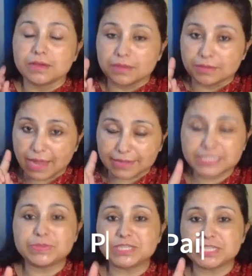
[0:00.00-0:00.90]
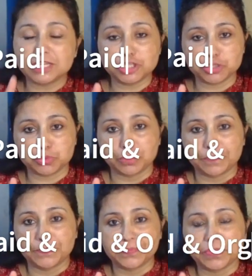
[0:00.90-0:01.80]
That is basically two:
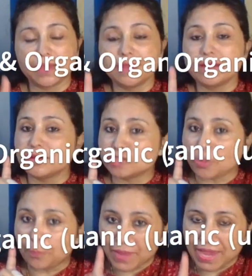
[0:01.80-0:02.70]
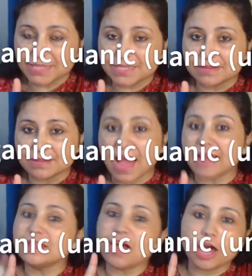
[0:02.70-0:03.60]
your paid
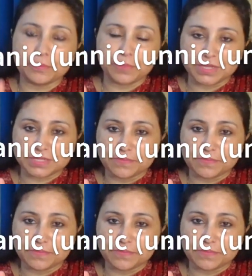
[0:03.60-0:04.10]
and the unpaid.